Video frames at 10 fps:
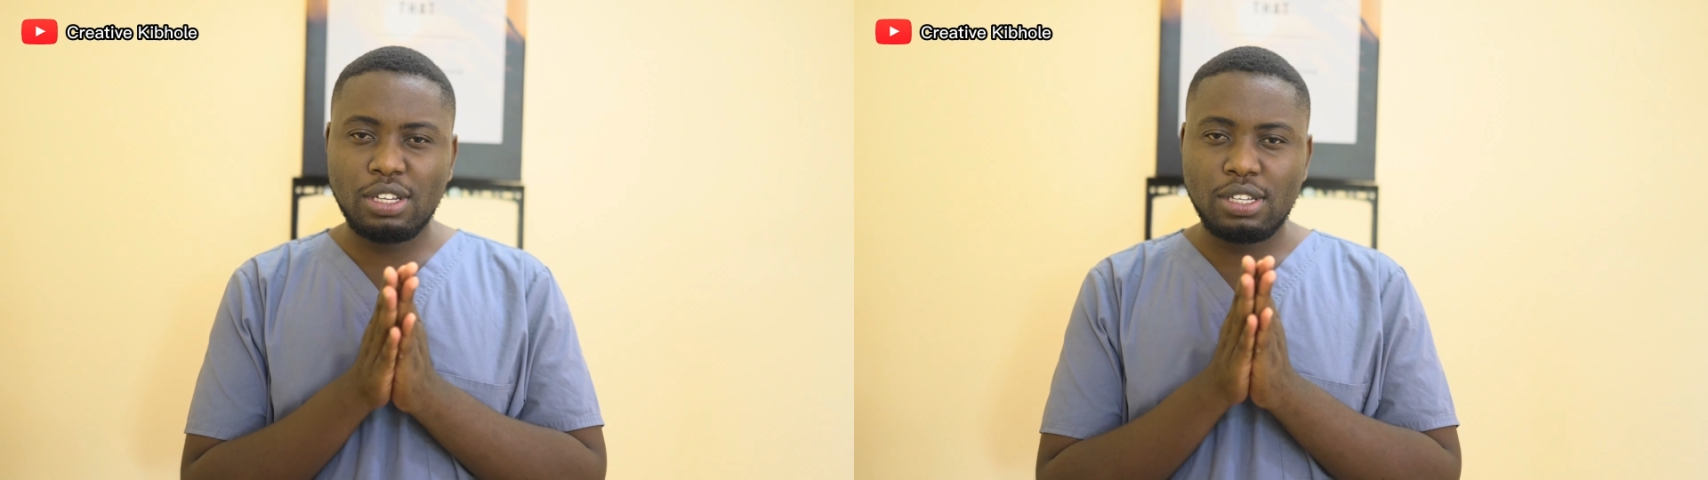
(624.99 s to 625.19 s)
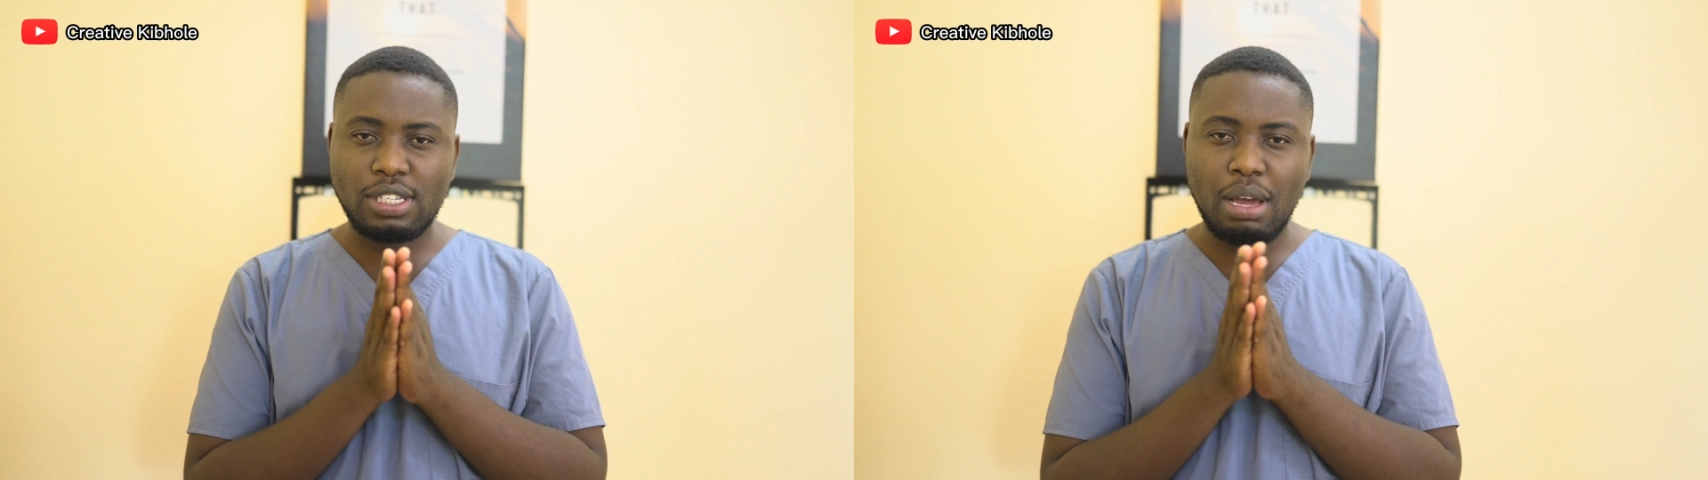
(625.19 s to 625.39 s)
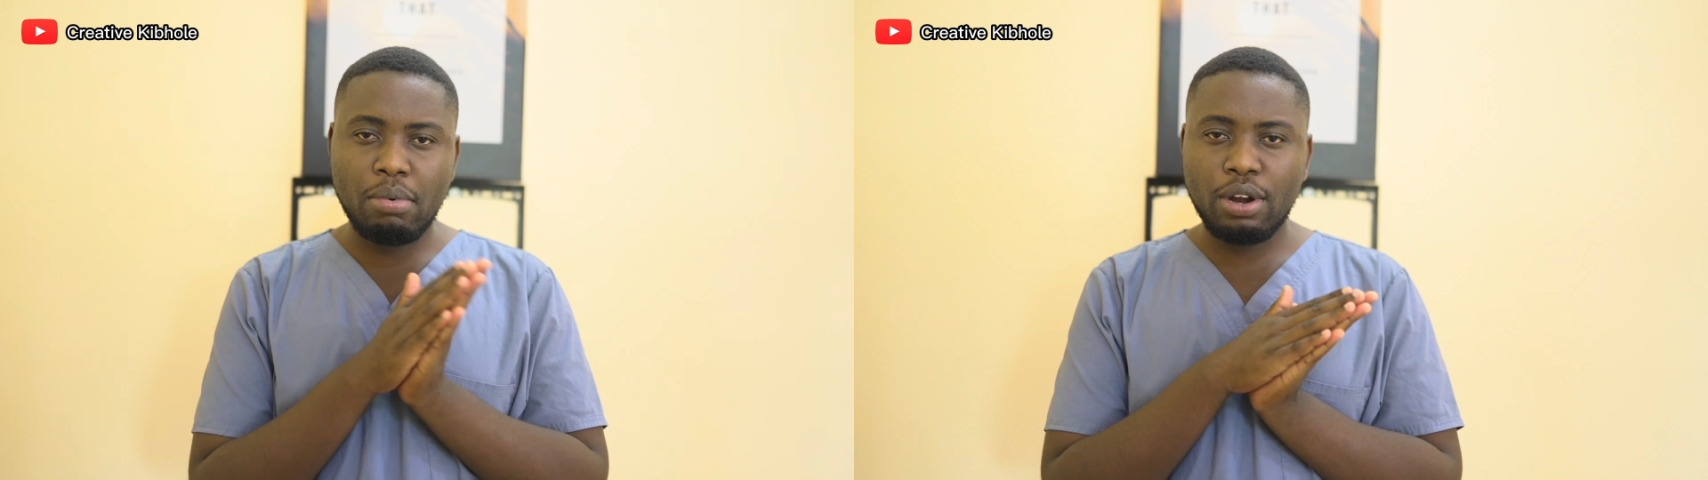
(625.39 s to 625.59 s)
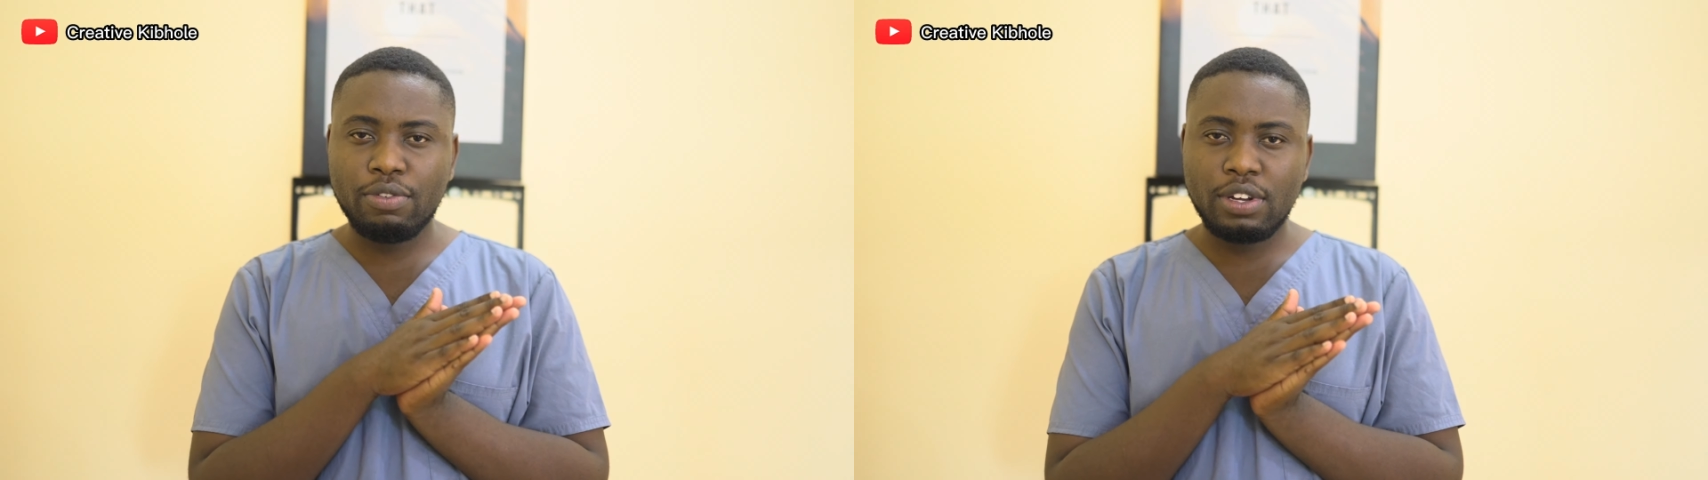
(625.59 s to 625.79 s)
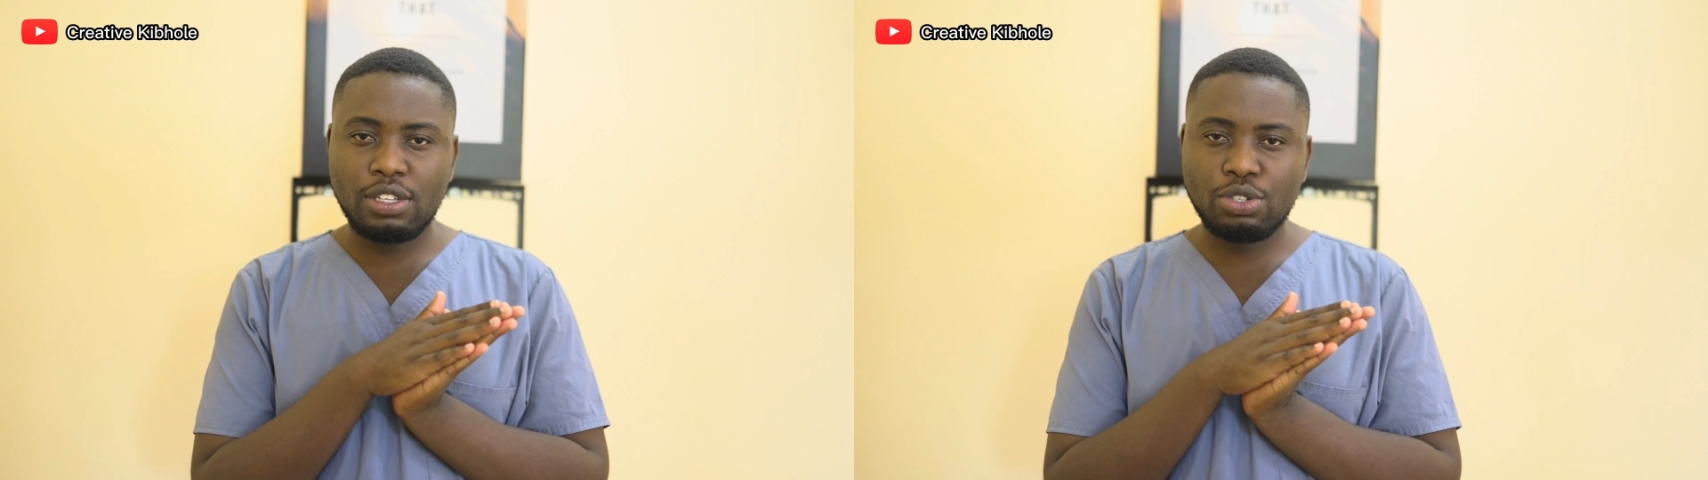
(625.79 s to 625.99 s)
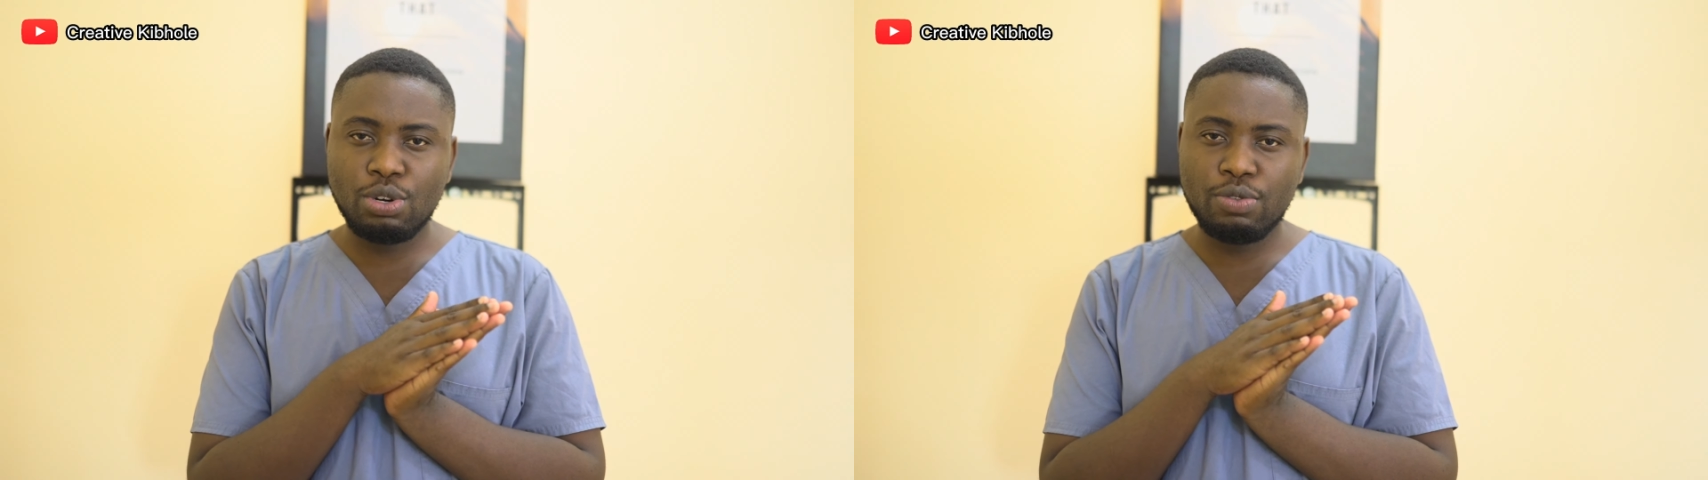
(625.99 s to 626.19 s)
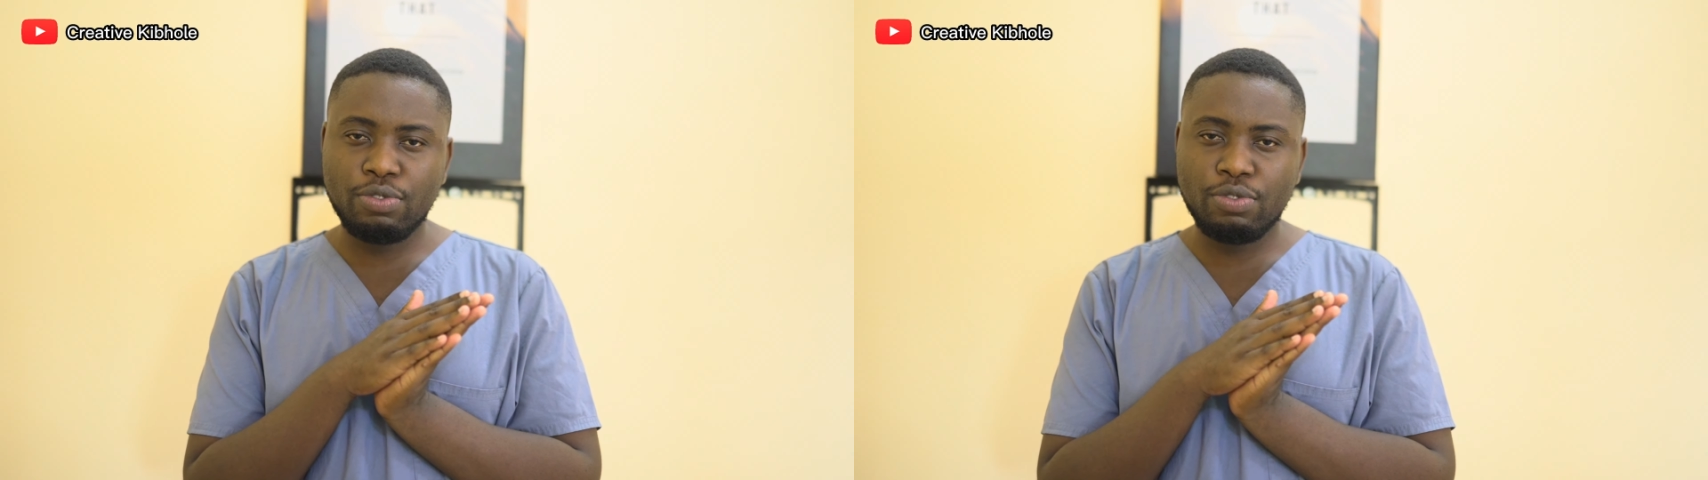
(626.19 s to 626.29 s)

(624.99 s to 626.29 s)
summary of a history of